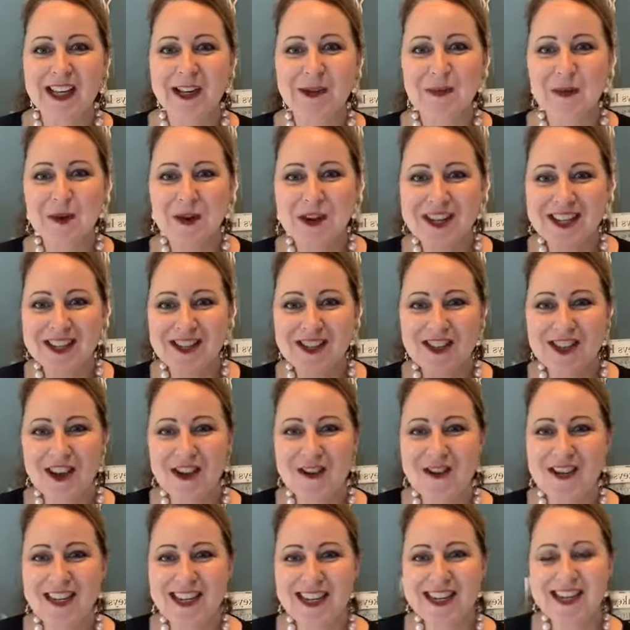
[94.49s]
Good morning,
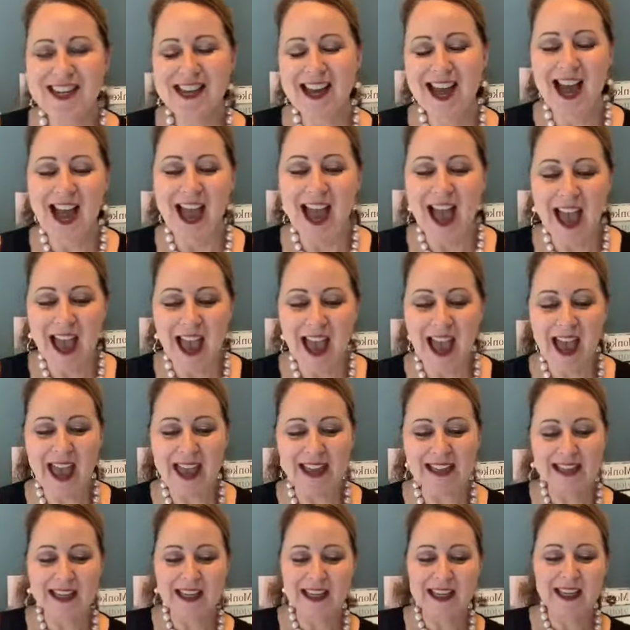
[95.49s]
Jody.
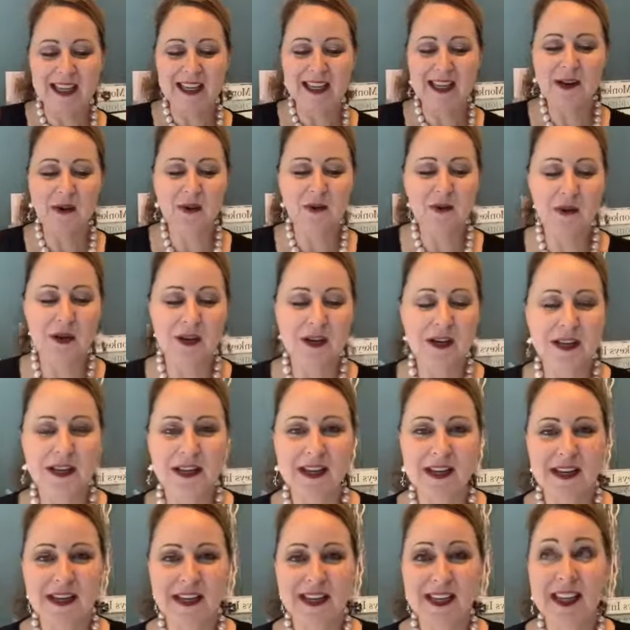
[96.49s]
And he
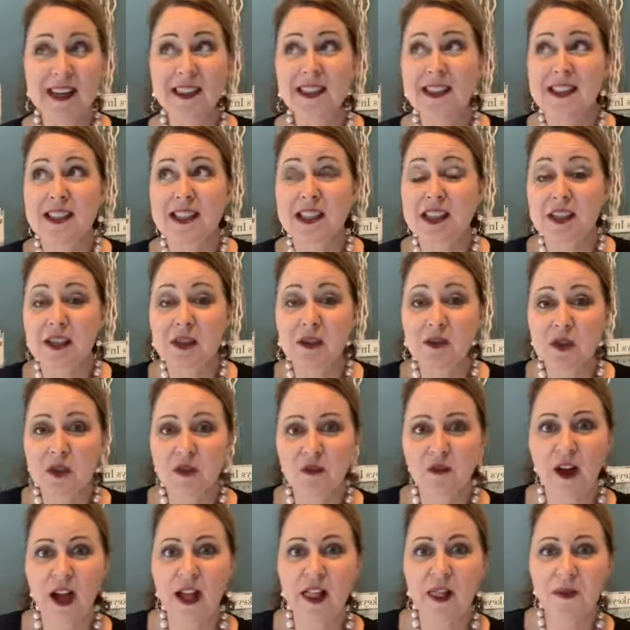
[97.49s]
had this
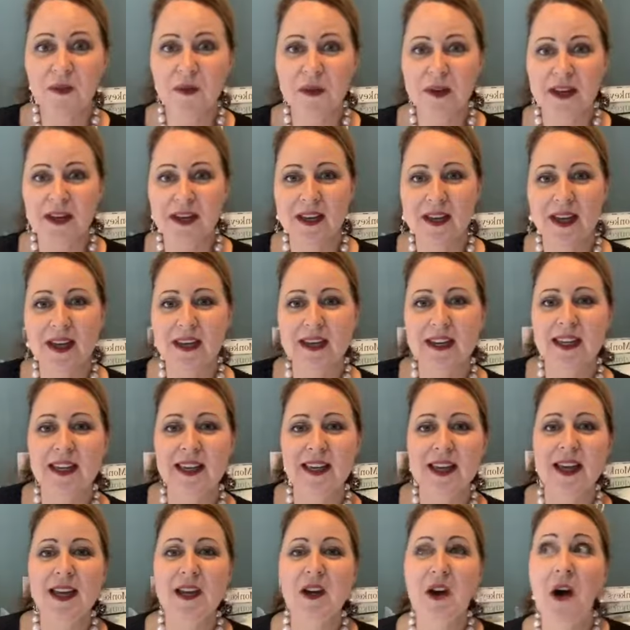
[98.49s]
huge following, and
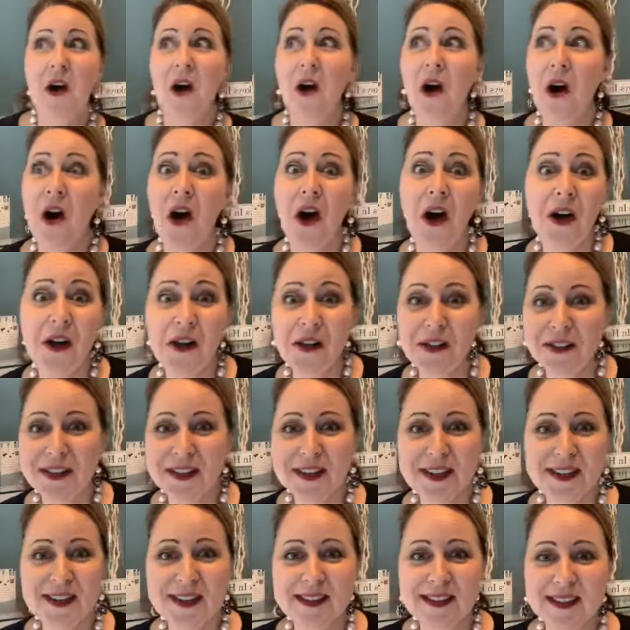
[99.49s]
he had all
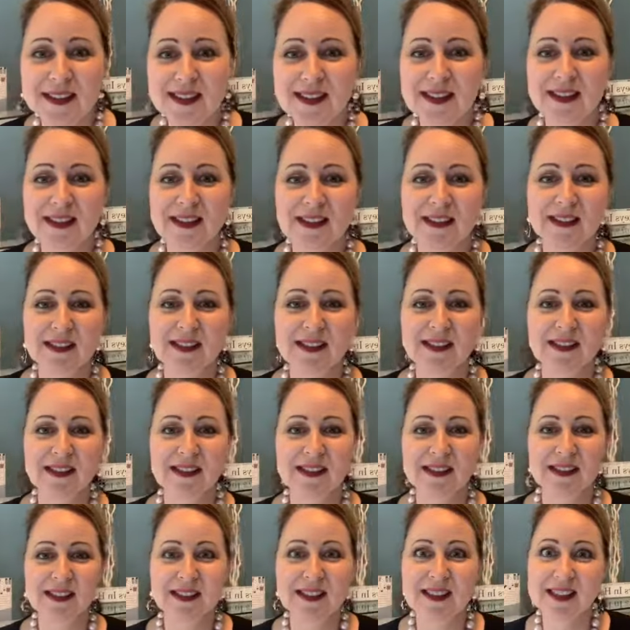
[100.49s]
these
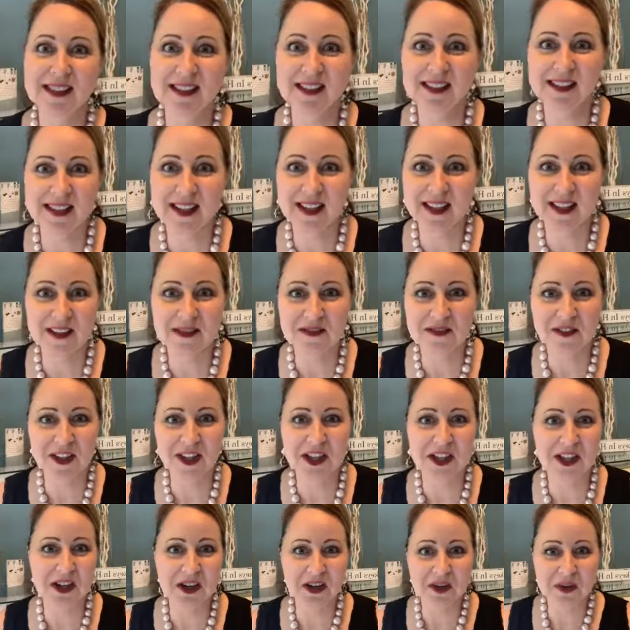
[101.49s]
6-second
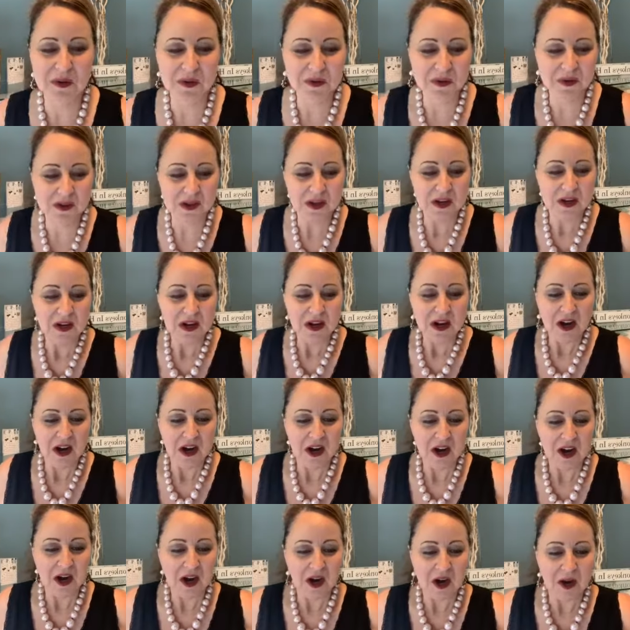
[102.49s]
videos
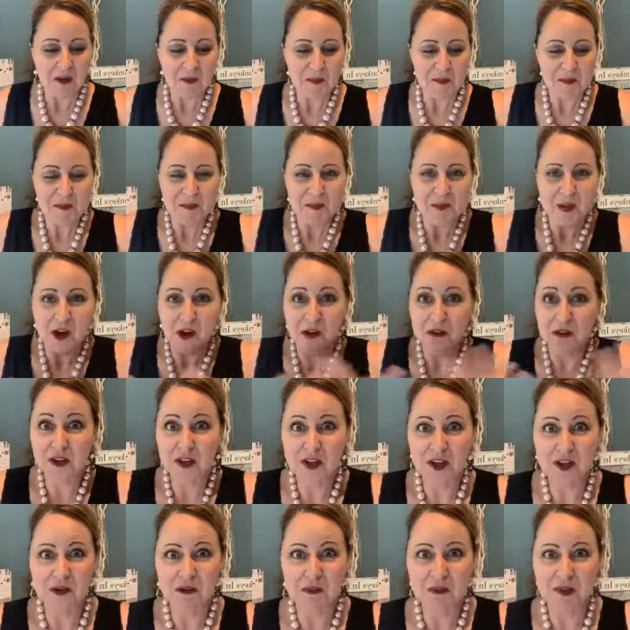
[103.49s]
of
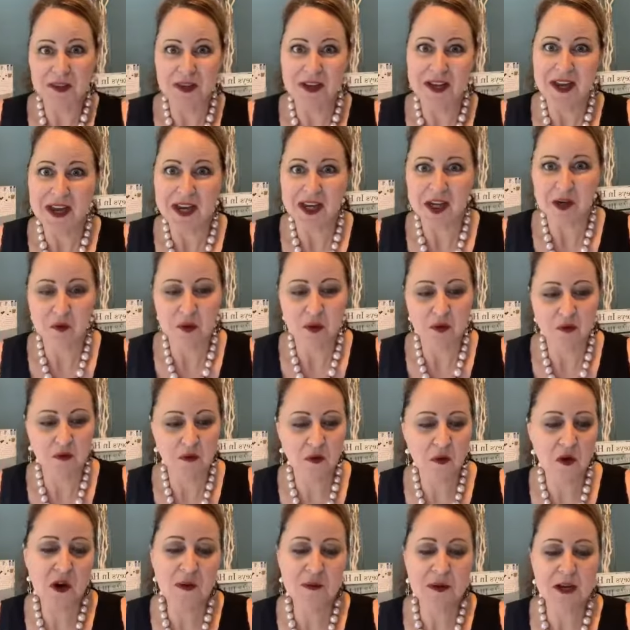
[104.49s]
him playing and
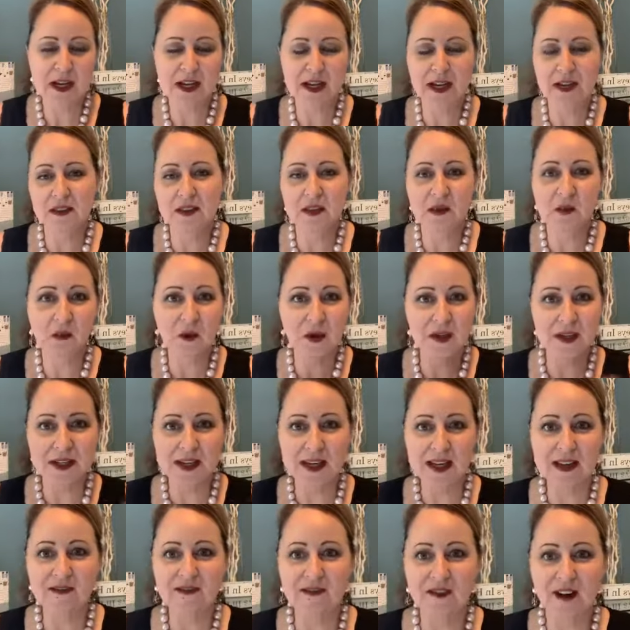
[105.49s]
performing. And then one
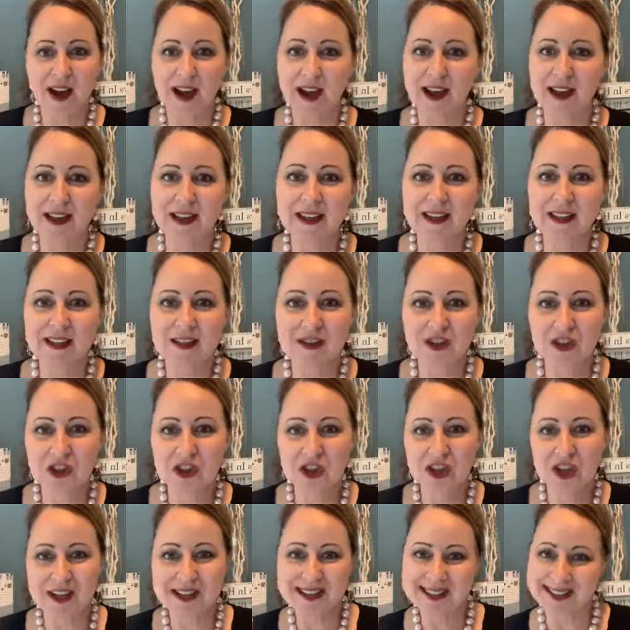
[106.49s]
day Vine
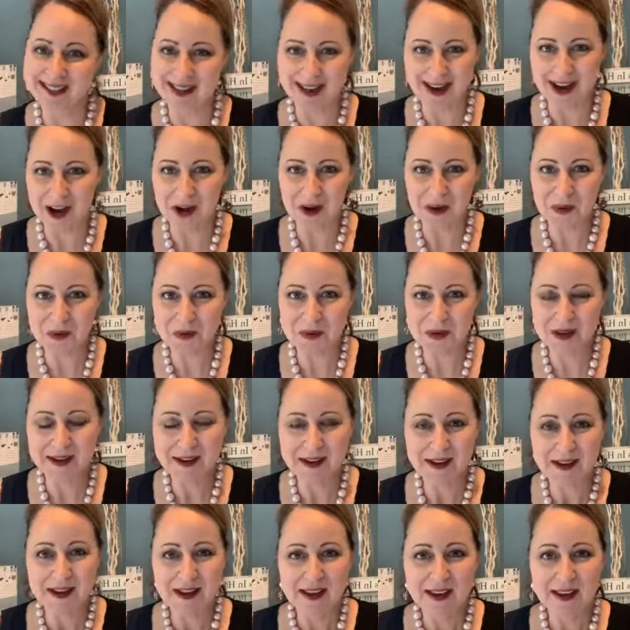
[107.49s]
shut down
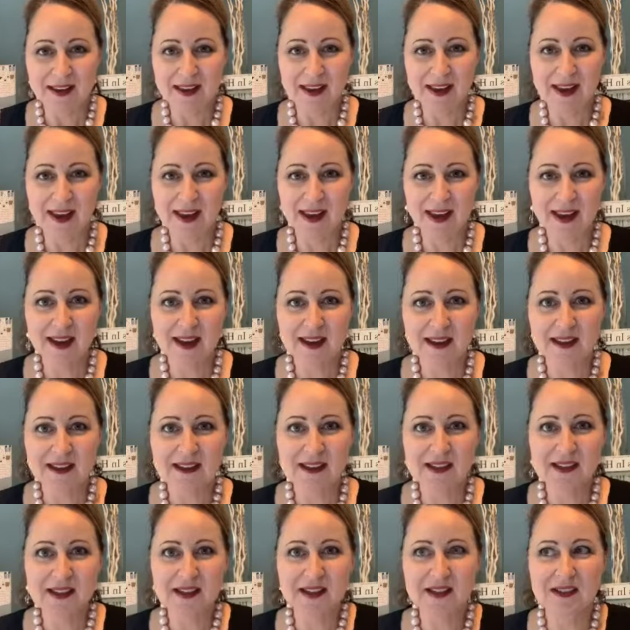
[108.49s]

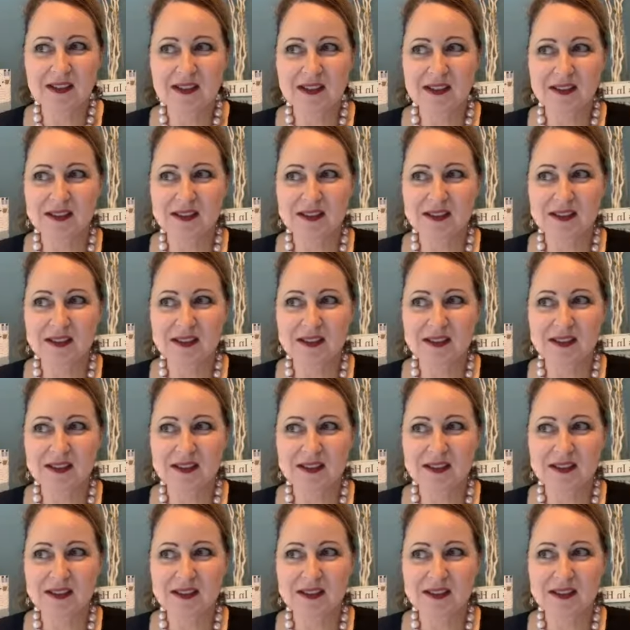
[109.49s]
and